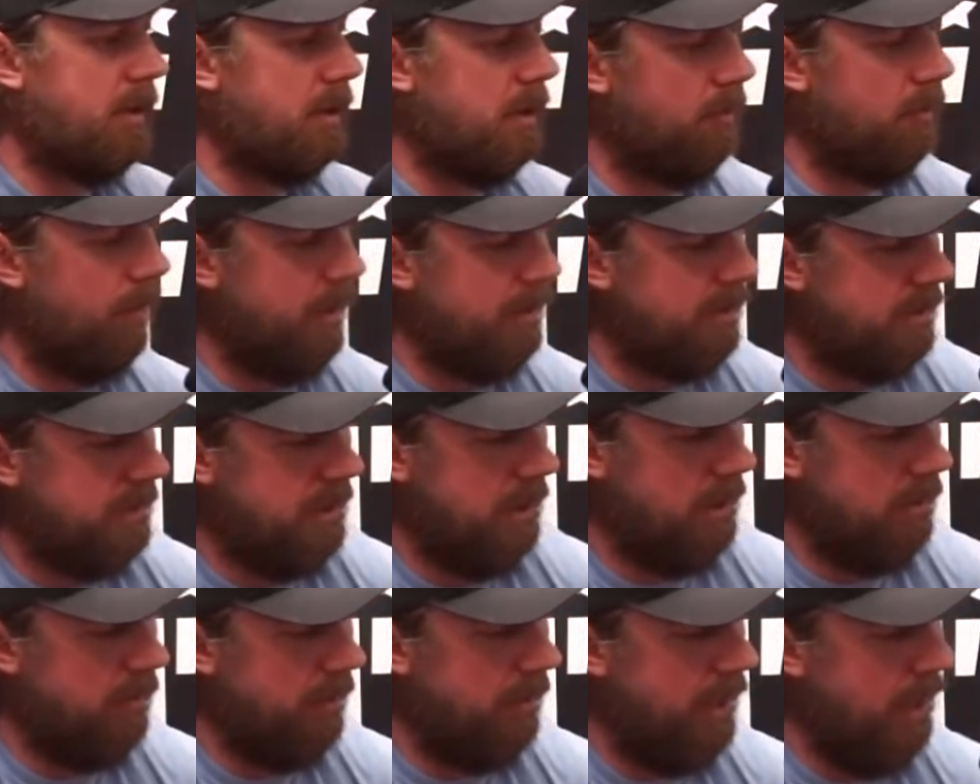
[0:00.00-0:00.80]
This is a great
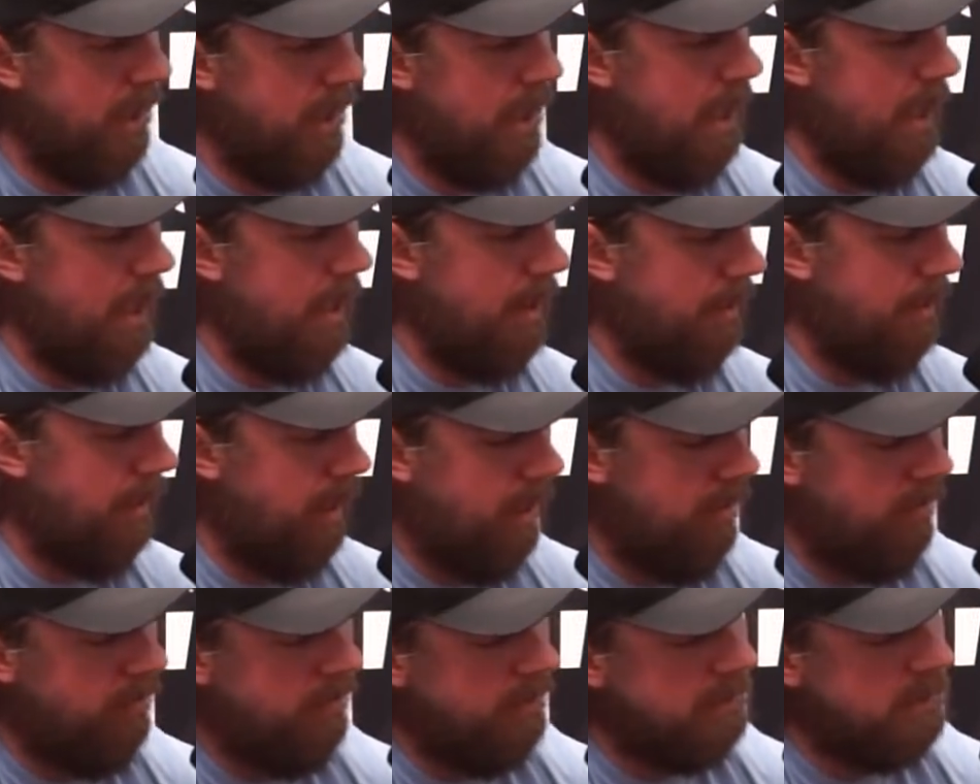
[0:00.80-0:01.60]
segue, and
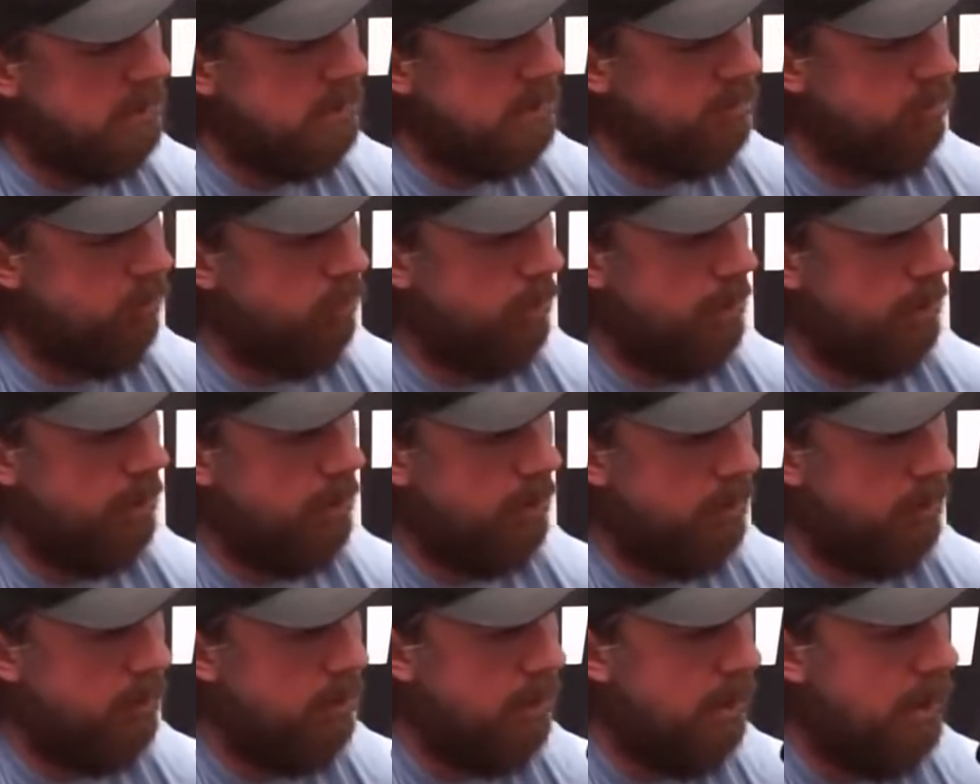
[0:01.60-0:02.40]
this is
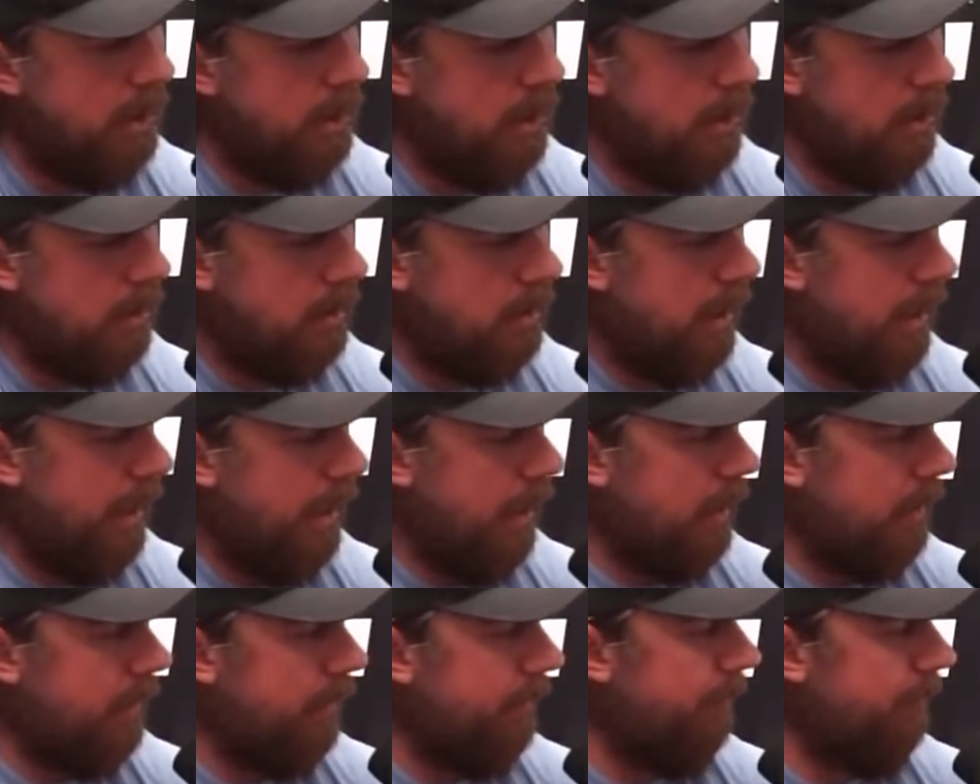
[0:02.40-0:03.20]
where,
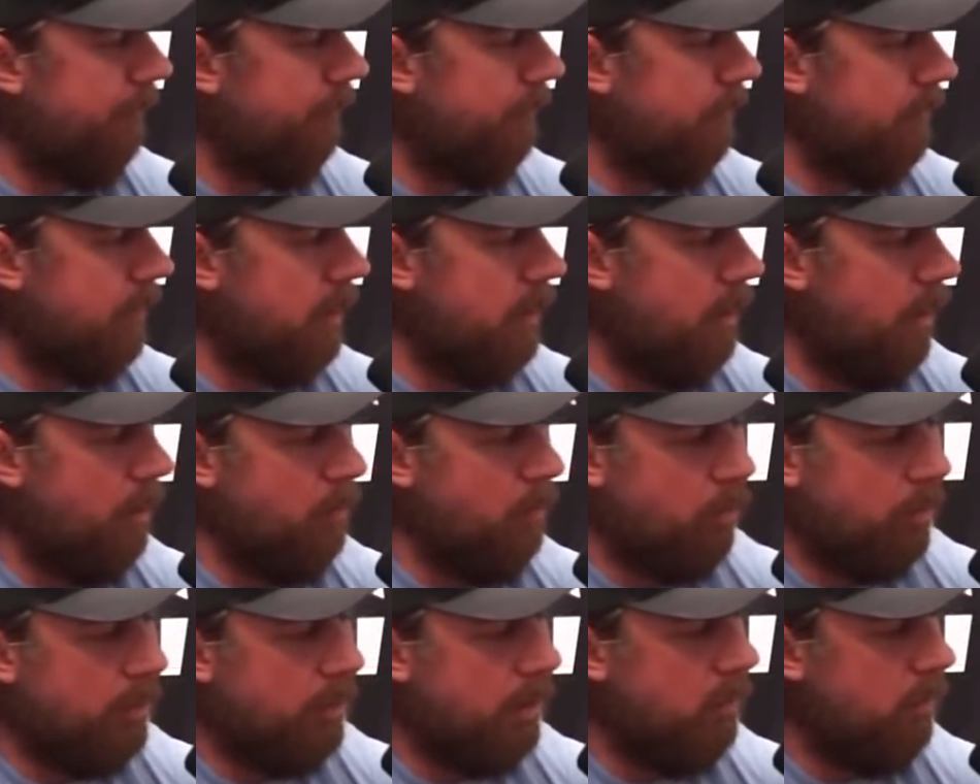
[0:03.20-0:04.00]
like, you know,
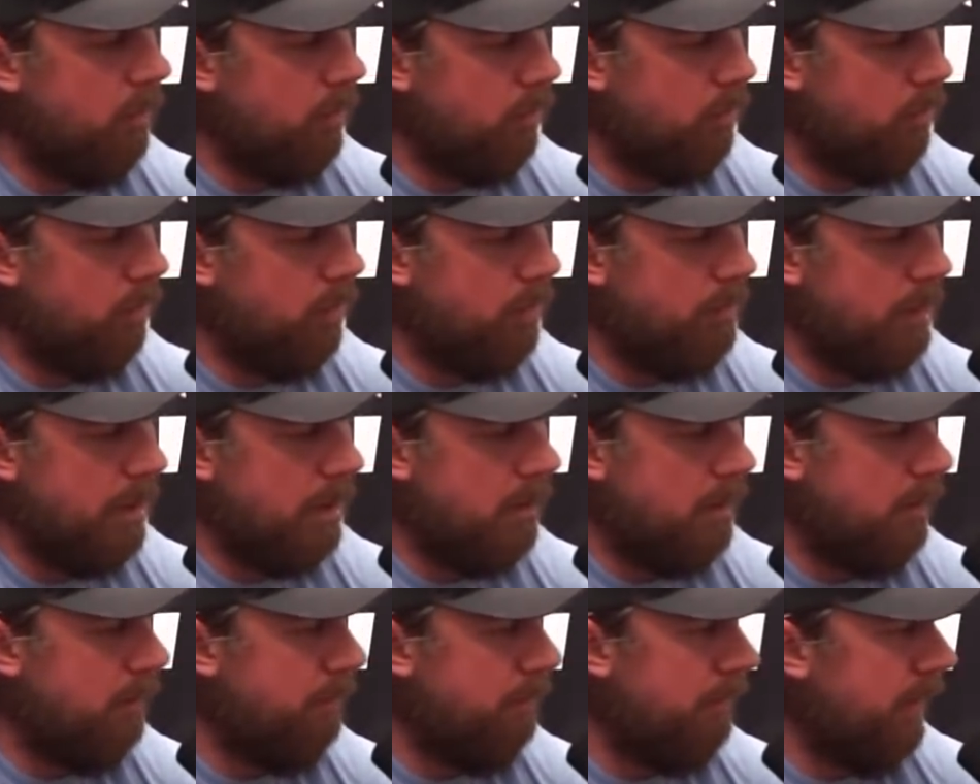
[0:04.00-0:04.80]
I'm working with one of my
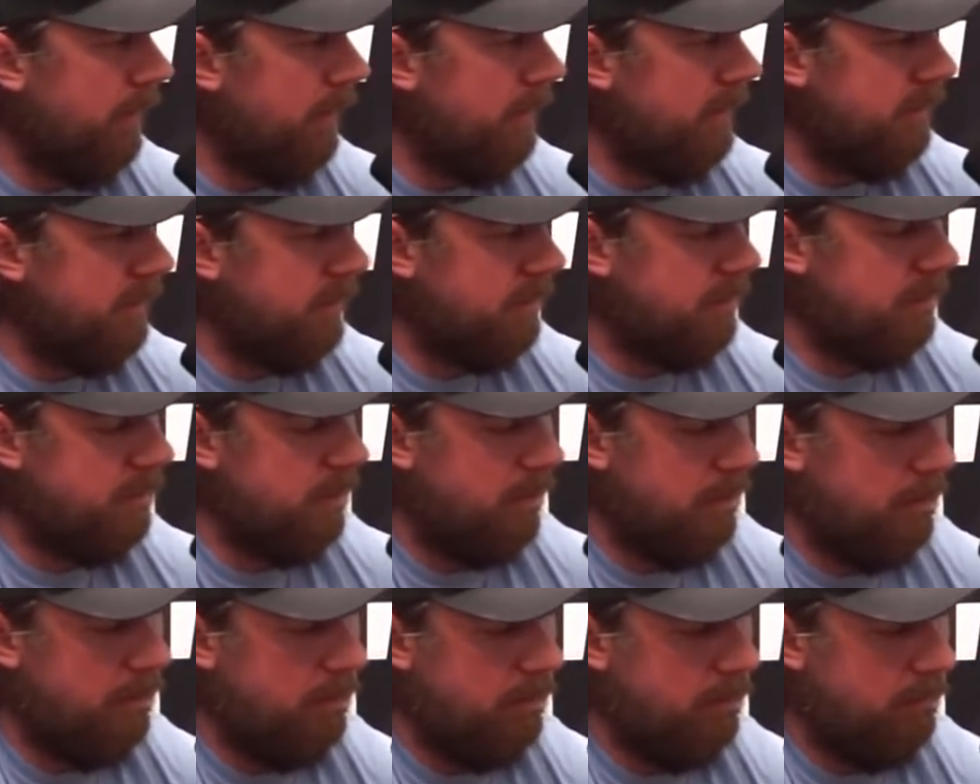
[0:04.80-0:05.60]
good buddies
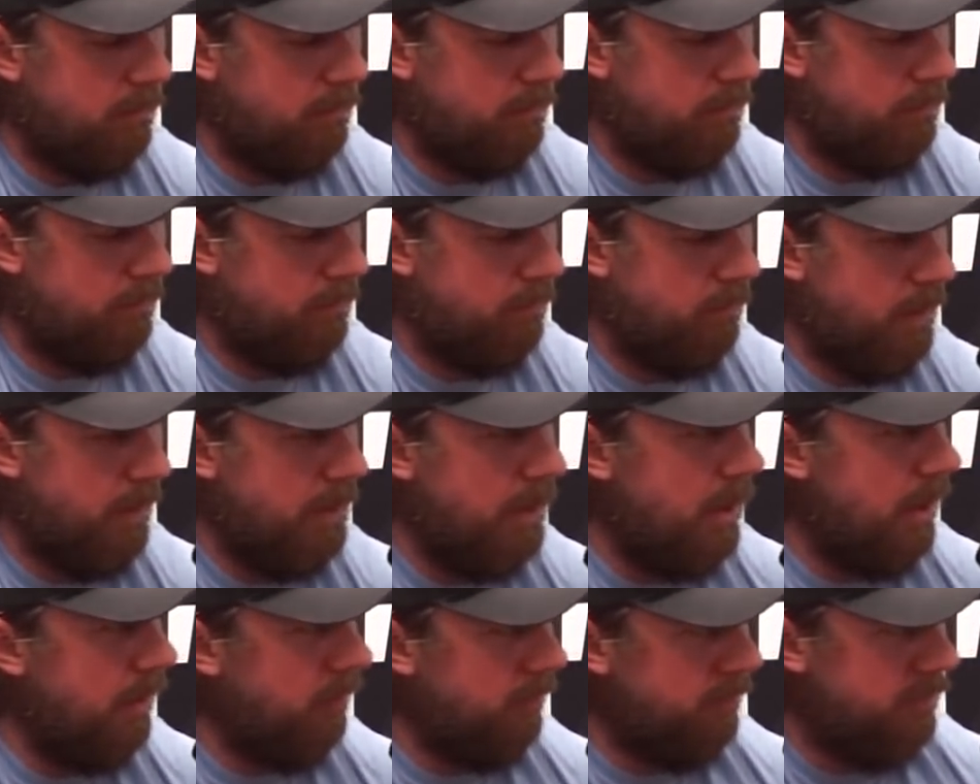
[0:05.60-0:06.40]

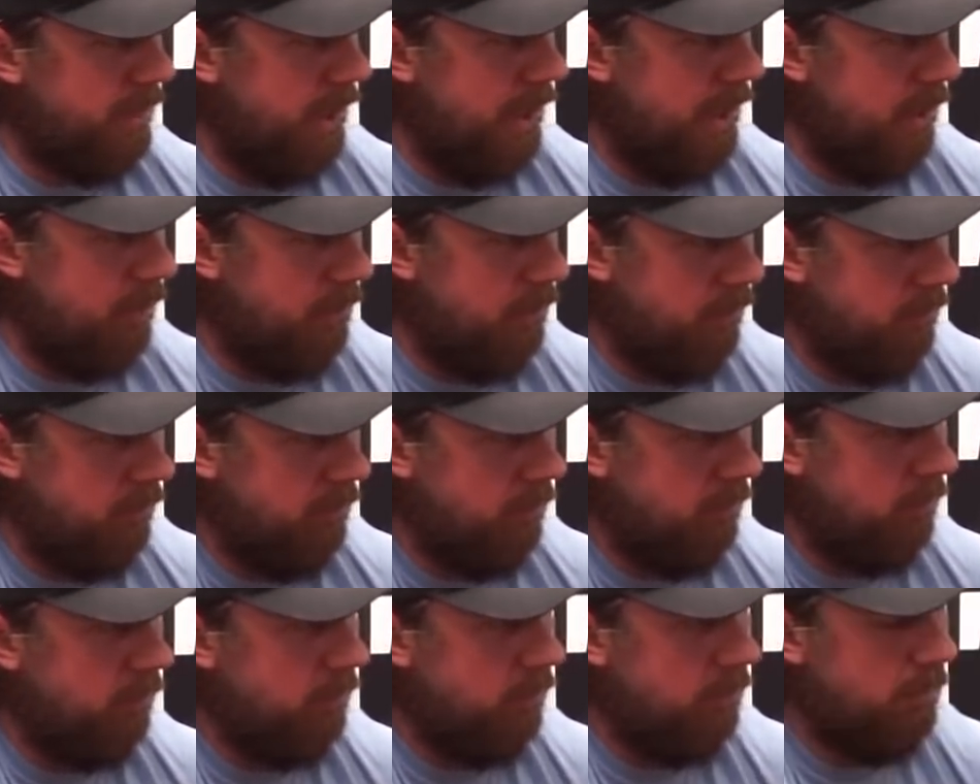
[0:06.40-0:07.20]
right now, Dan,
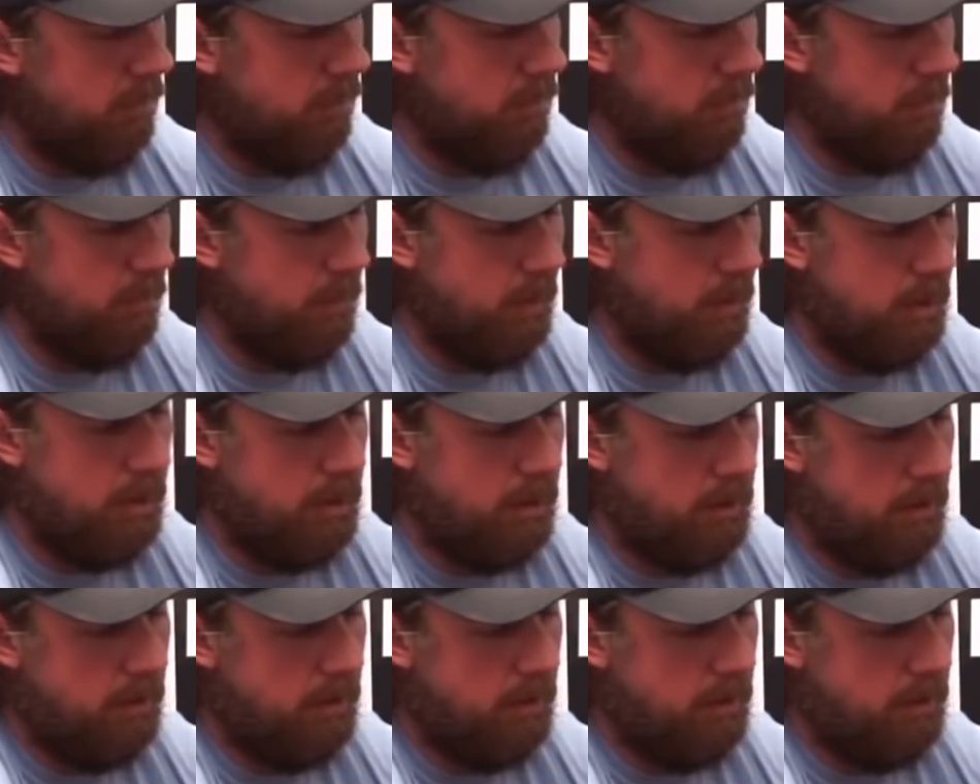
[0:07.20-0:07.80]
who